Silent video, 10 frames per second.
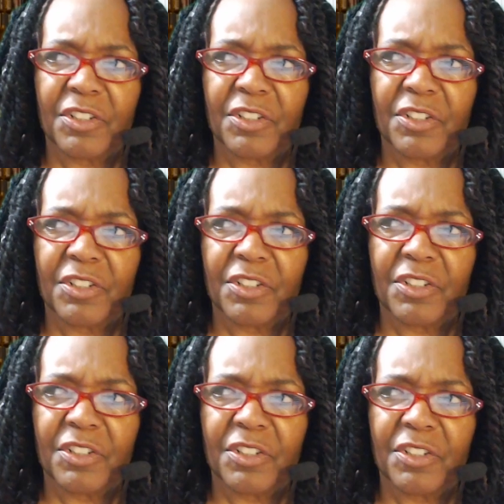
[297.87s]
You're just
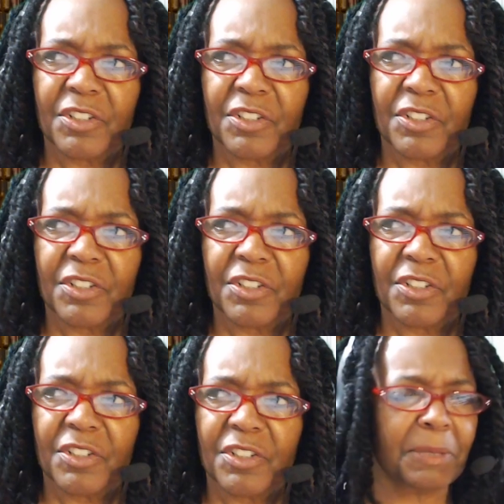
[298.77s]
too afraid to
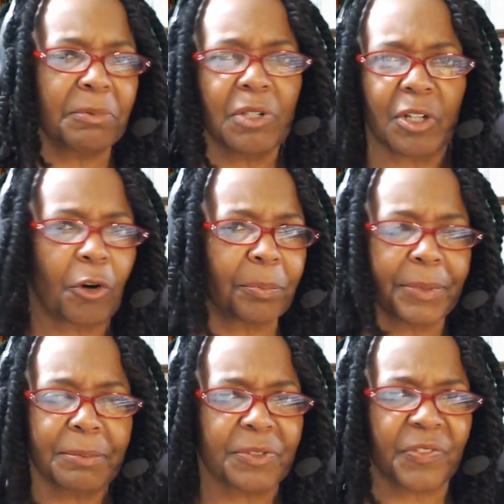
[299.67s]
offend people and hurt
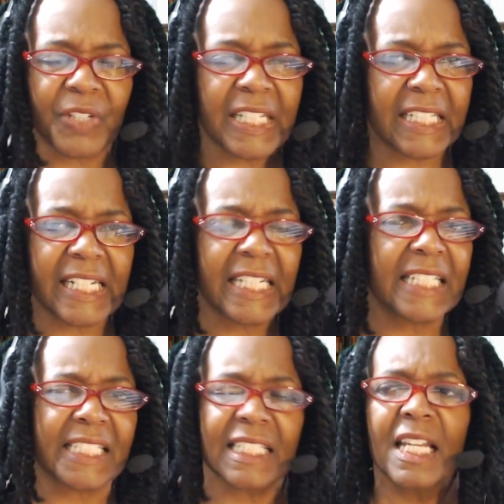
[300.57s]
people's
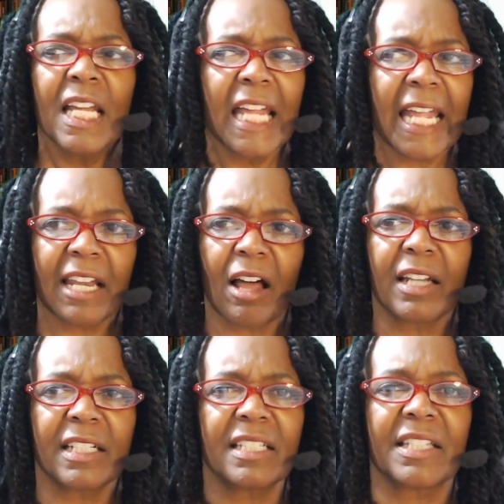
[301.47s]
feelings and, and
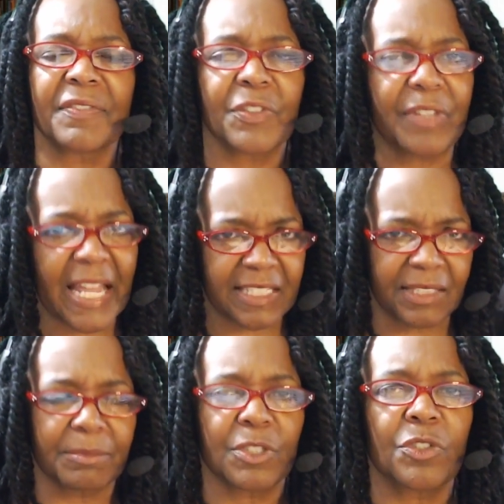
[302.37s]
all of this stuff. So that's
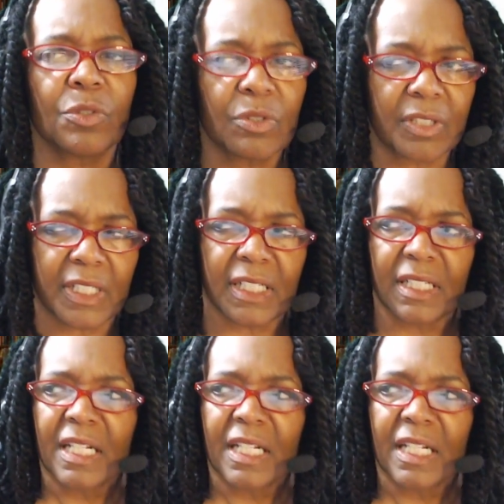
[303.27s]
the majority.